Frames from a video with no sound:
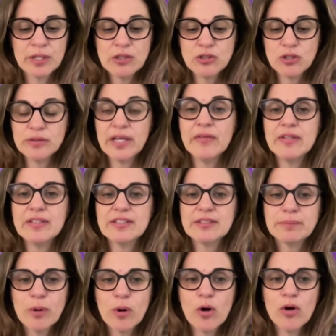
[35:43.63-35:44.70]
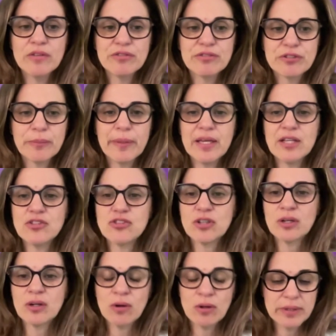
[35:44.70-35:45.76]
So there is more
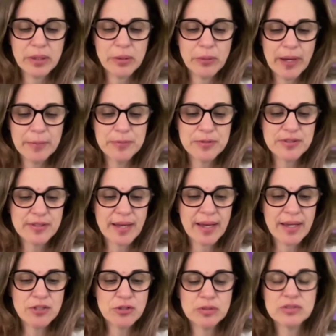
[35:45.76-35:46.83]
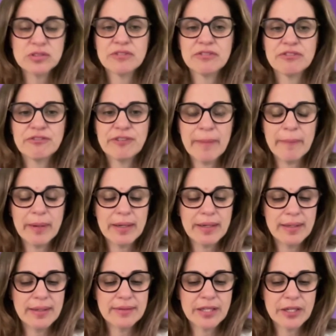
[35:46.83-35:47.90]
information on the website, which is
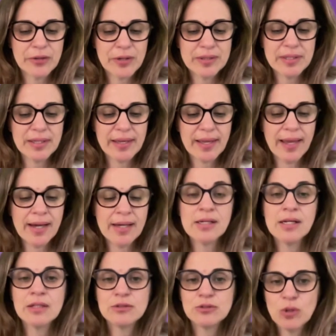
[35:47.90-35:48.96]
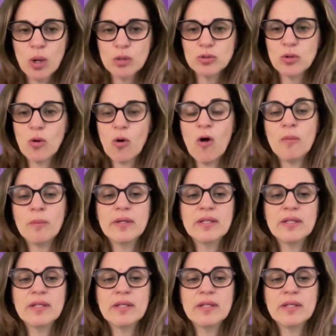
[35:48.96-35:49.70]
familyintegratedcare.com.